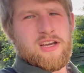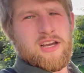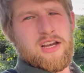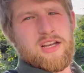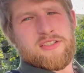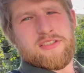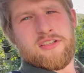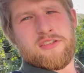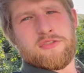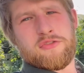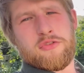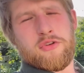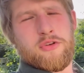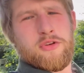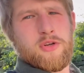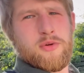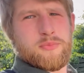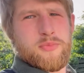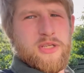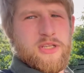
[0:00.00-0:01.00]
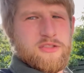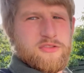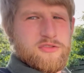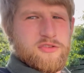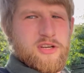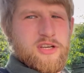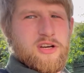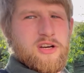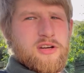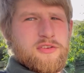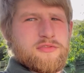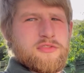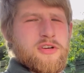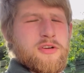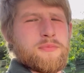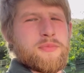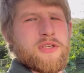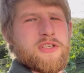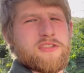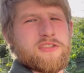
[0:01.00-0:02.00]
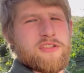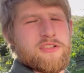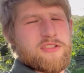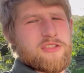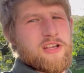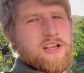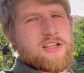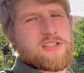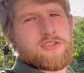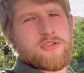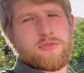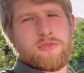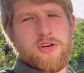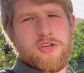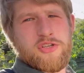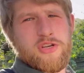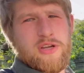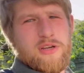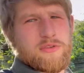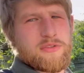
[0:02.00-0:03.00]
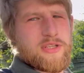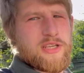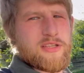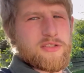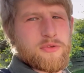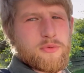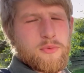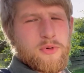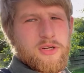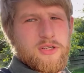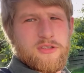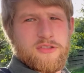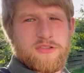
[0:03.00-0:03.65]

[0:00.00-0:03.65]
I didn't do an update straight after it because I decided to rush out and get to work